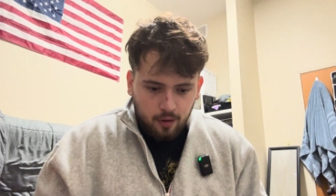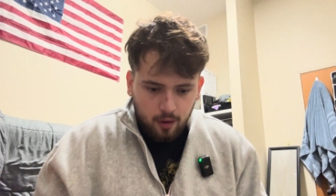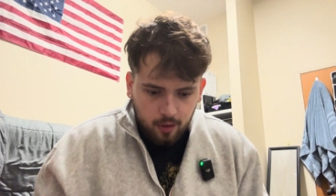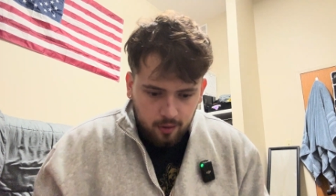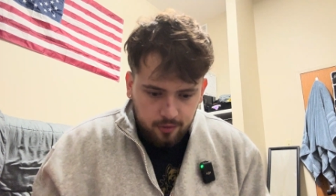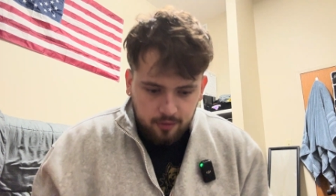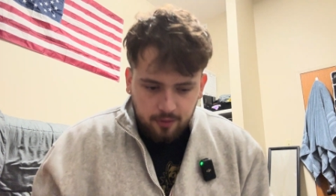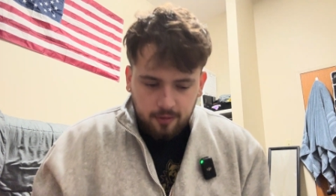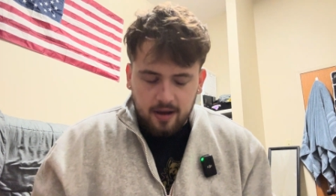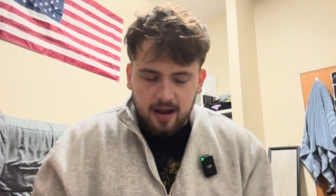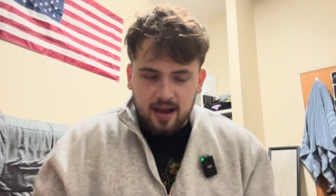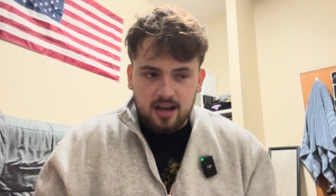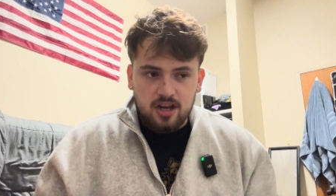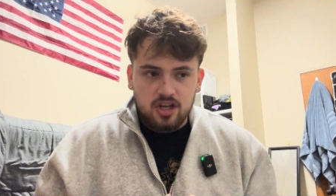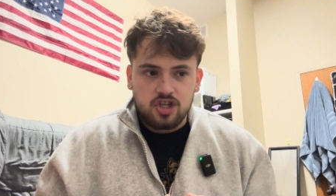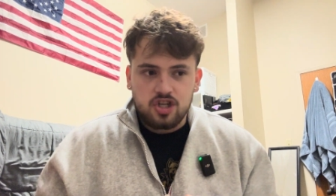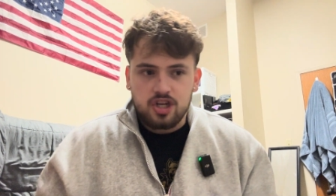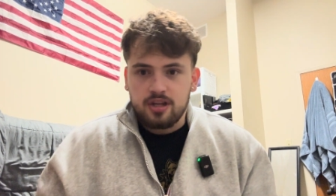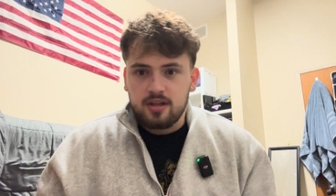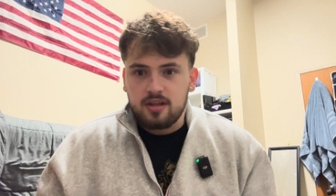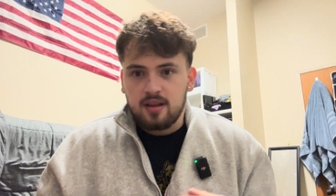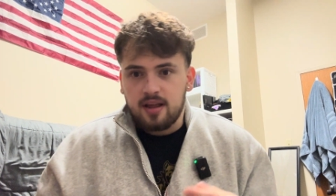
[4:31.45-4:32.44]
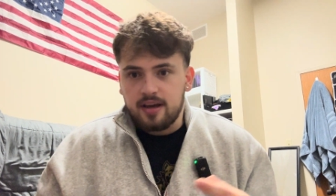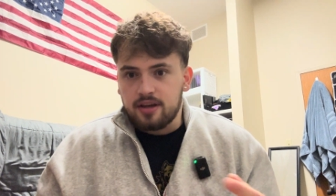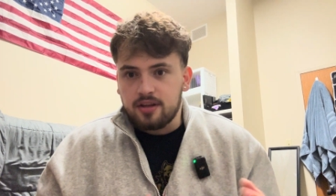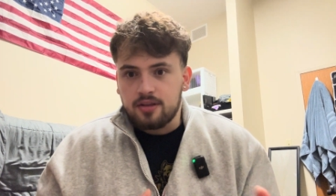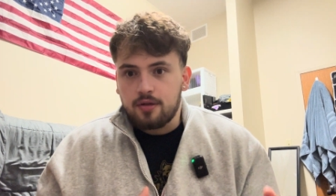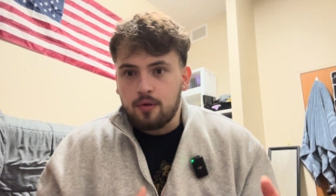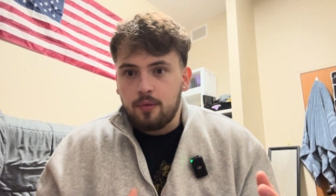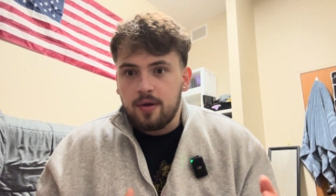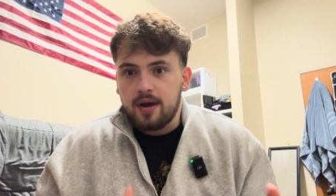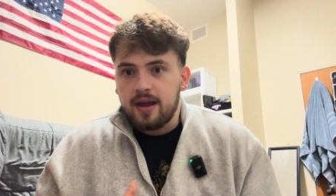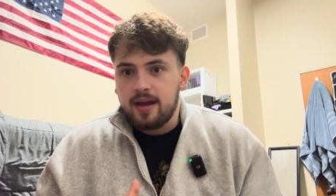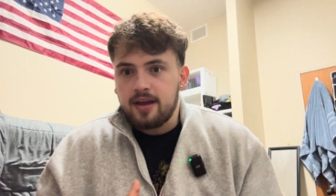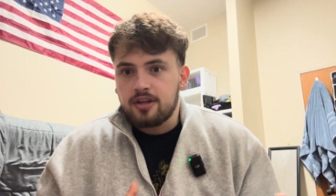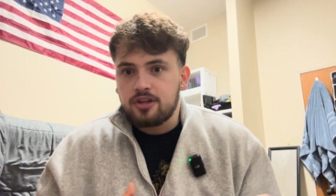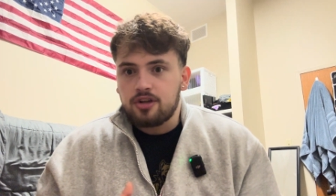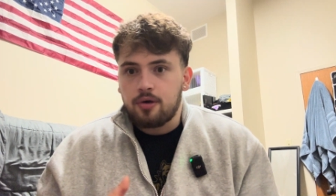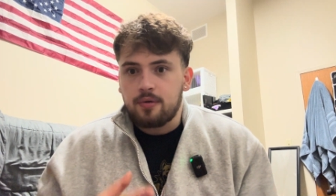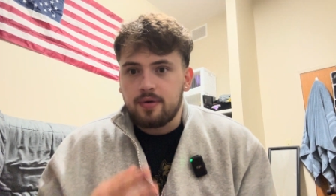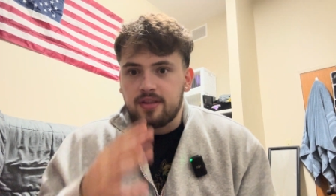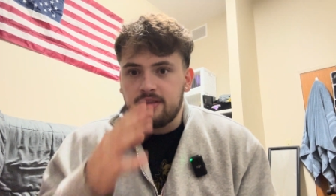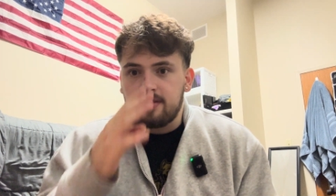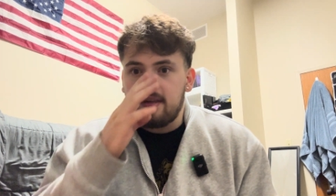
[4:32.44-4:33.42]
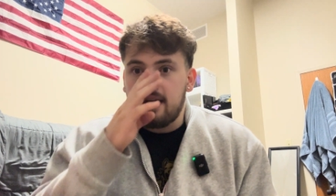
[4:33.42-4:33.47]
altercation like the way
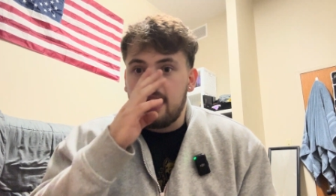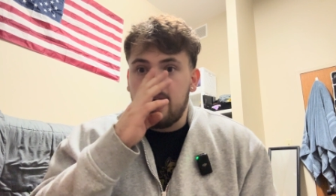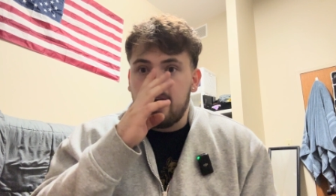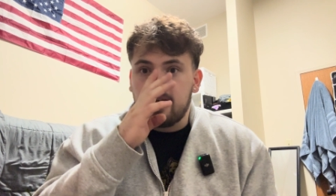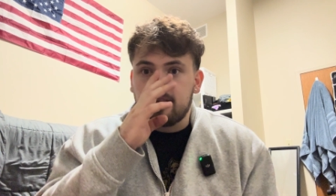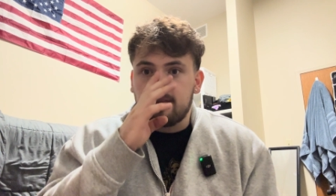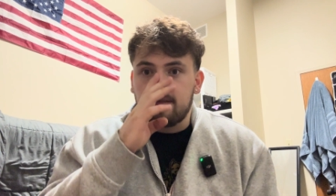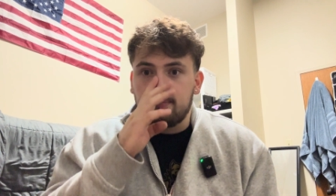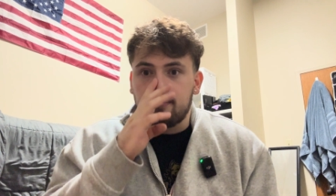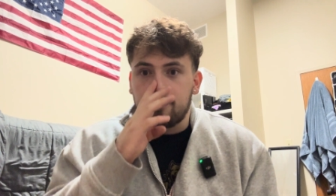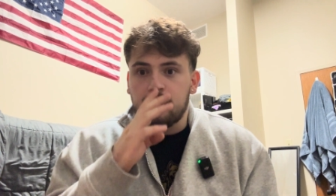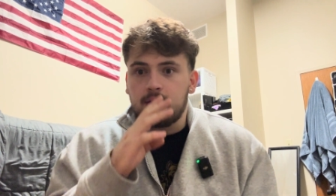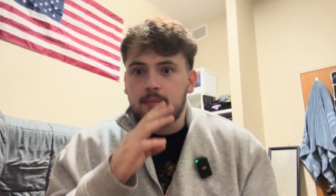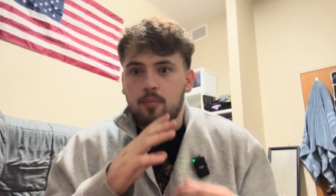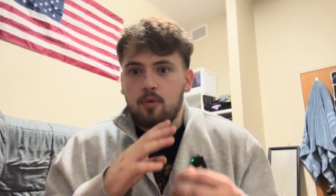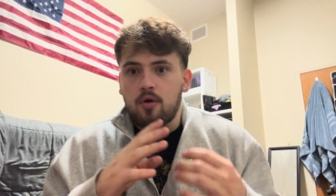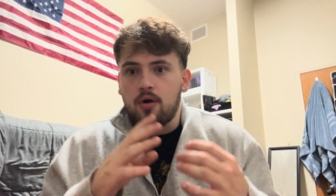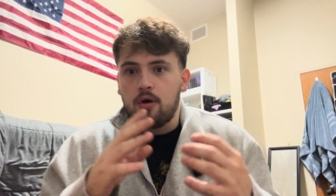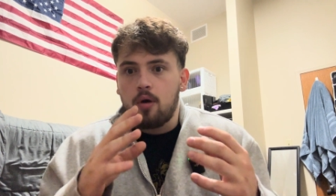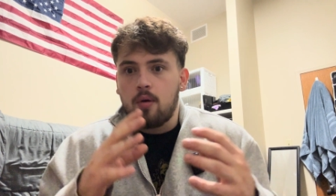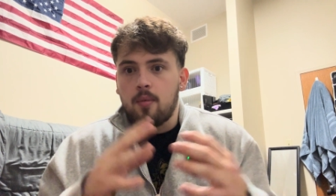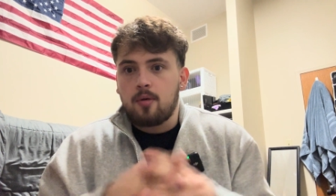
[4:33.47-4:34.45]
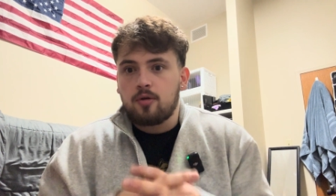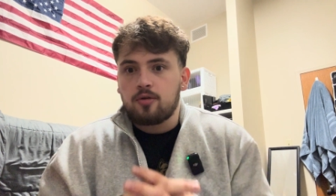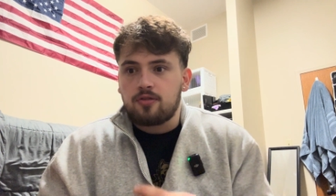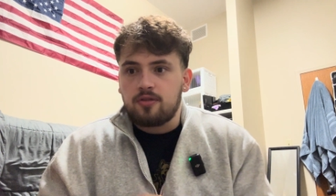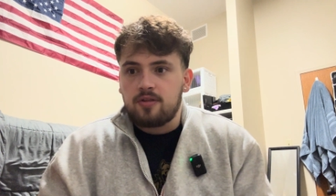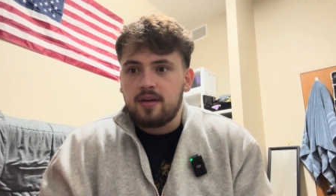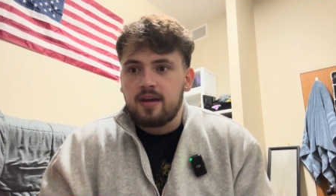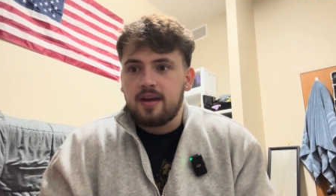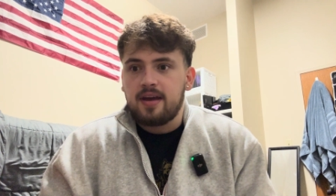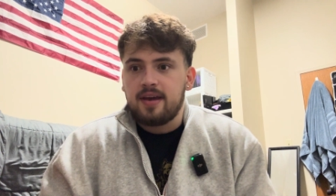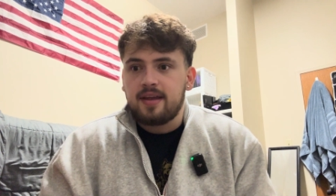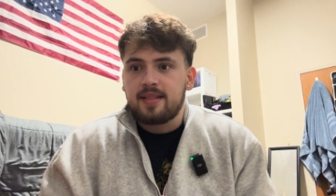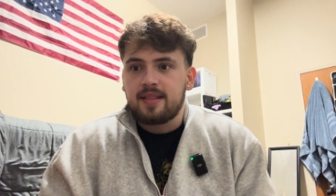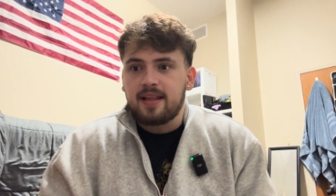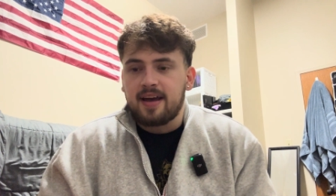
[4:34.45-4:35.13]
Joey Stacks and Big Boy almost did.